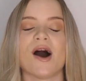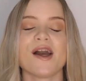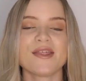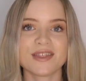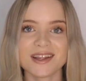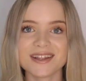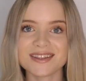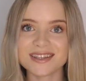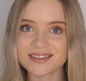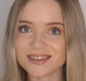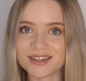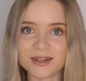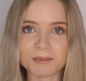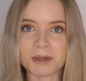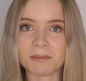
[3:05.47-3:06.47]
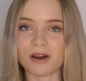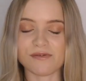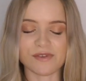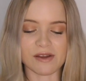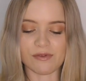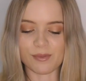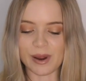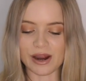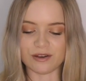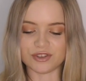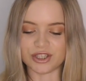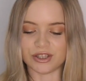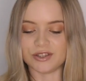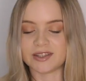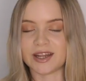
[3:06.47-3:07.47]
I think these are going to be my favourite pair of
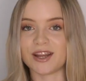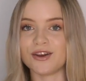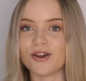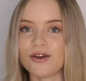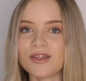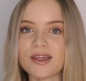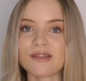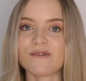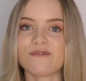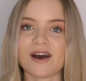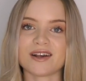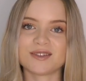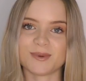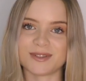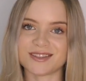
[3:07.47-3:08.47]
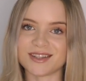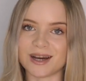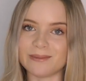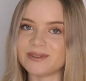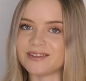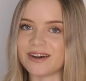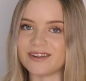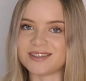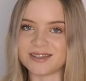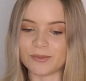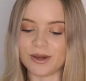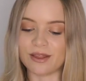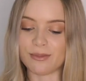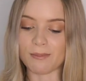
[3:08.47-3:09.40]
shoes and I know they're the first ones that I'm starting with,